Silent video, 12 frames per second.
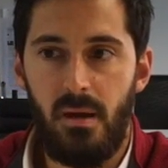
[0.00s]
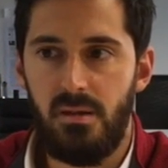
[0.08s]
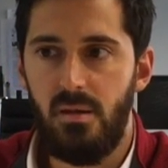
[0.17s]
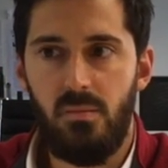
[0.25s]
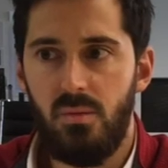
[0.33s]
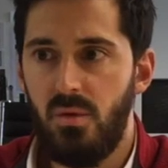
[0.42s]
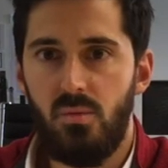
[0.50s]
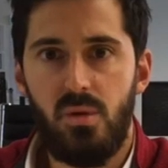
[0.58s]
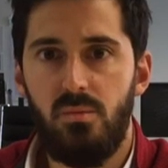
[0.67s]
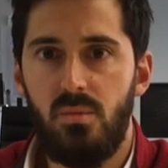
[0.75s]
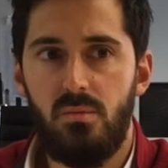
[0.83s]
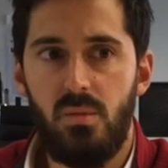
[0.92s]
And then maybe you'll
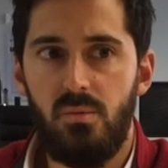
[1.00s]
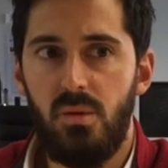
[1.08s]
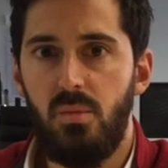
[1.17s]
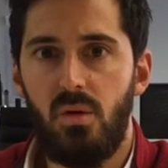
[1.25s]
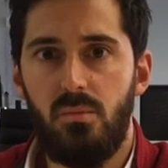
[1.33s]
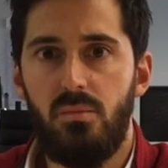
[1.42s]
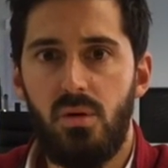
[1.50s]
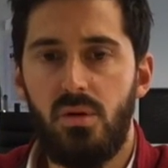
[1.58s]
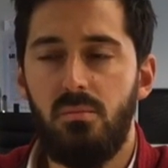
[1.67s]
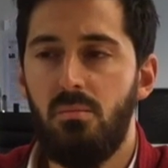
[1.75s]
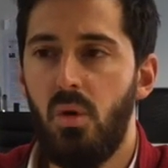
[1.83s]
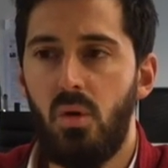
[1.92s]
be
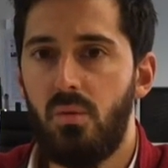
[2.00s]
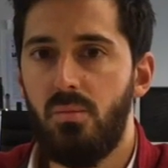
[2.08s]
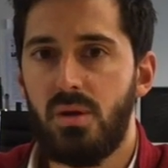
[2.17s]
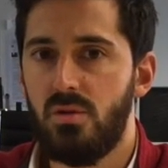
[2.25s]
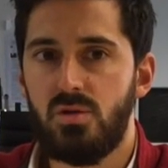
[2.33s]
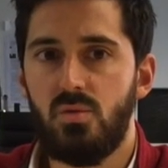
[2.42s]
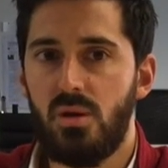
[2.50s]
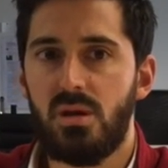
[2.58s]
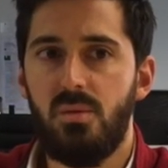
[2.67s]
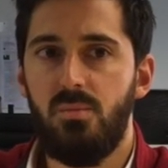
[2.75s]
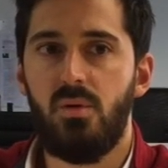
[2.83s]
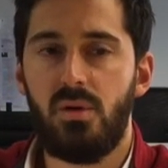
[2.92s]
burning more because you want
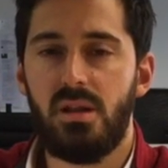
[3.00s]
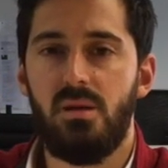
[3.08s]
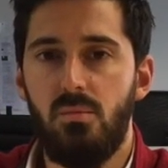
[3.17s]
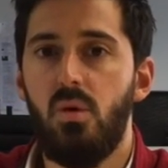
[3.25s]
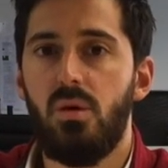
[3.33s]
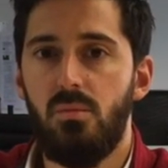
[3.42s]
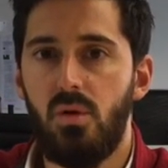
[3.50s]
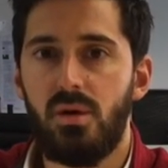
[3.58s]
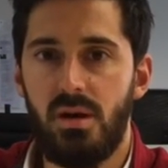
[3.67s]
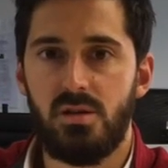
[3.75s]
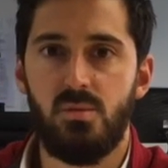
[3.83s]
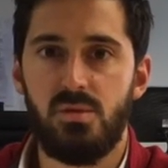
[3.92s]
to keep on getting more and more
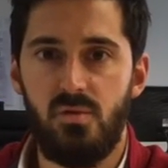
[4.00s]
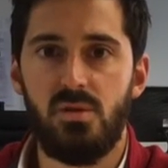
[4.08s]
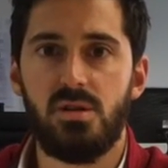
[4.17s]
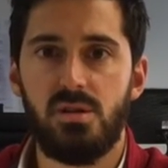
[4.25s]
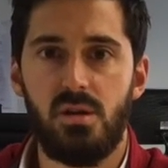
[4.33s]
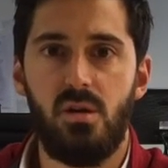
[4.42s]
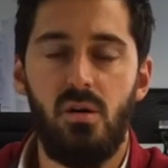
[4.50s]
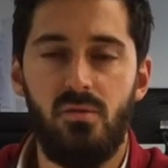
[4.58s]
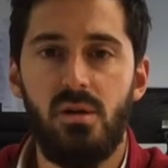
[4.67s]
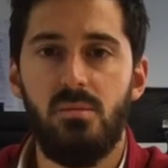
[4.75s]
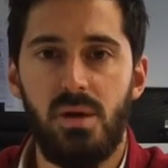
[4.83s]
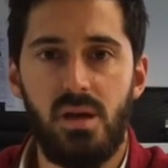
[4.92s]
customers for the sake
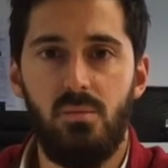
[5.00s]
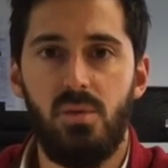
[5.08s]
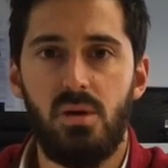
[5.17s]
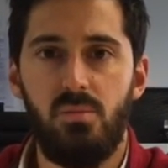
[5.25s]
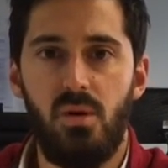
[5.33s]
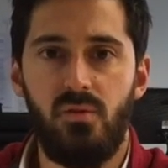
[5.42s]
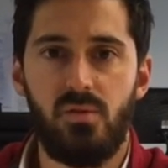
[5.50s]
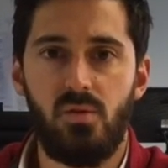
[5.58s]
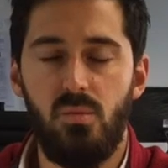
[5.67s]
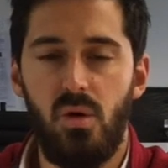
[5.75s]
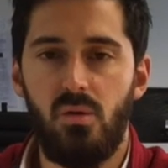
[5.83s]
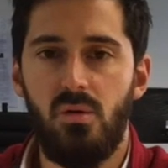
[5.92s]
of making a bigger profit
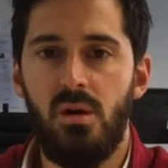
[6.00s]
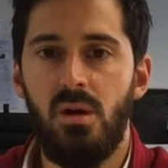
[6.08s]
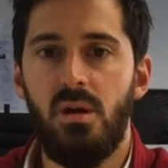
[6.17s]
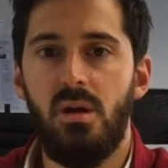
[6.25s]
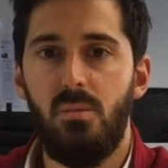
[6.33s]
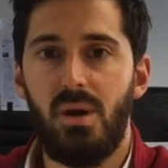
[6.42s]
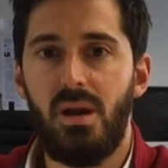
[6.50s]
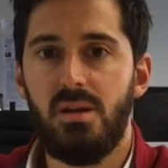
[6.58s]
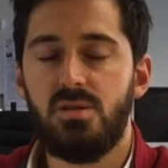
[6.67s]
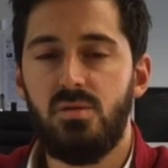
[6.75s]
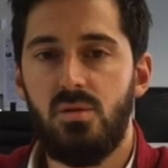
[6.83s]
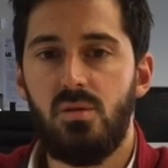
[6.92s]
tomorrow. But at
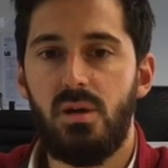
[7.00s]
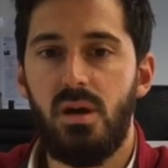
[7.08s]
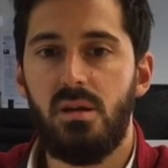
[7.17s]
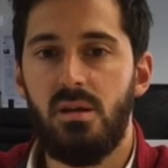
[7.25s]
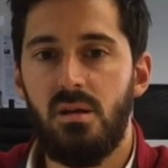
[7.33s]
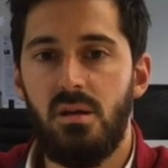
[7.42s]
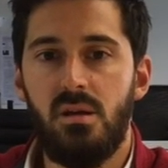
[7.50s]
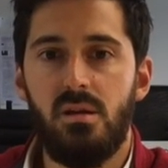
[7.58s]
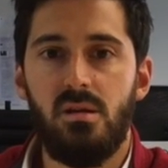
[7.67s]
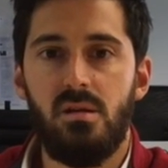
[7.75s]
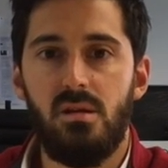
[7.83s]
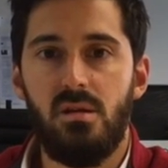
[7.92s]
least you know that
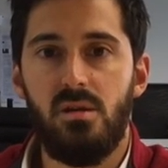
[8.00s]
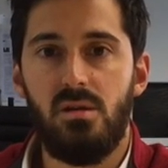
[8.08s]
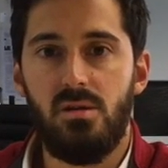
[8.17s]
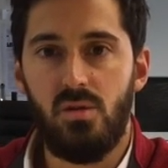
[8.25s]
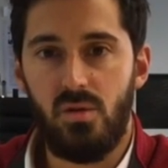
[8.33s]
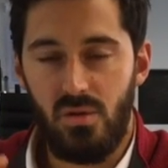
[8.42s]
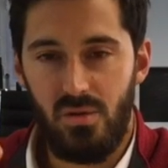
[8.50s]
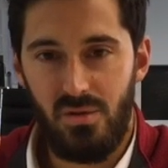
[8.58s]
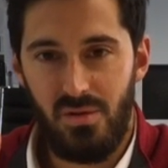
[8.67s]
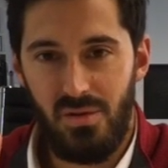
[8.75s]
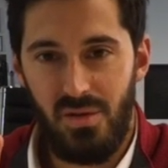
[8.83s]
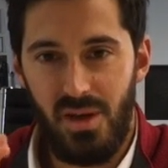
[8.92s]
your
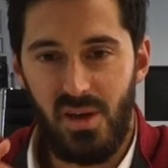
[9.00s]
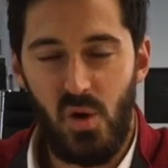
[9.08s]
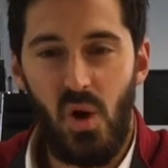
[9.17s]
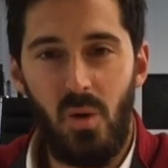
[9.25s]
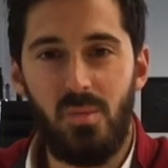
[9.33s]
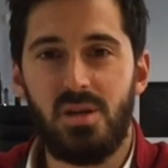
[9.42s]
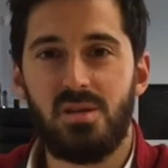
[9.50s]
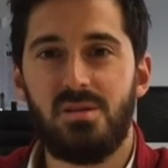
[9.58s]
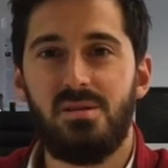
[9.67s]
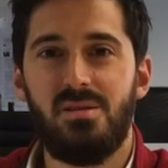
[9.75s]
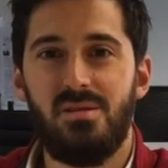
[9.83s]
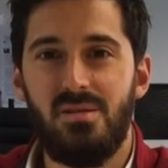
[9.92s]

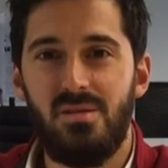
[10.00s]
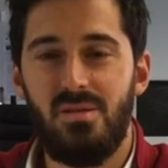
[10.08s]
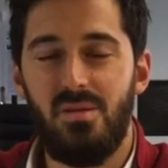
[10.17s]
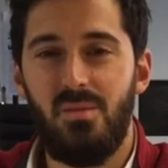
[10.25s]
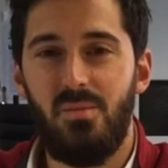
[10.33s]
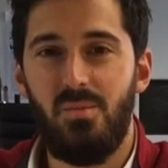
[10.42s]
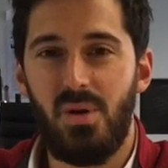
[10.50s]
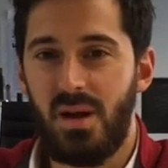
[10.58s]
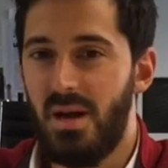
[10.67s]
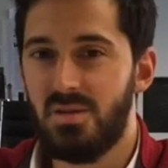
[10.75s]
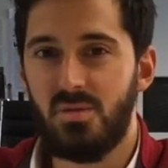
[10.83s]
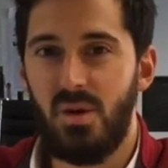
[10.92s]
economics per
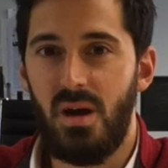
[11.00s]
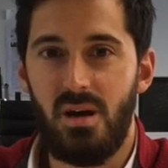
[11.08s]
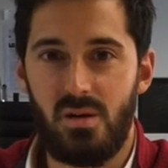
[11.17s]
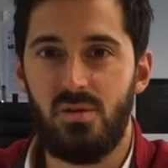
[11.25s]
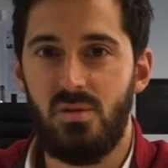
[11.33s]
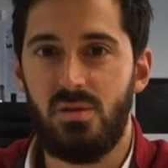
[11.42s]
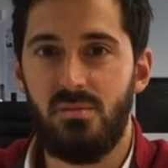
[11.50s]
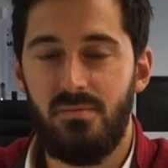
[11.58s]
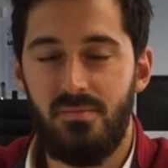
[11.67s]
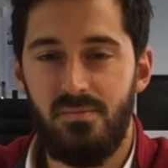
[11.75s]
customer are good.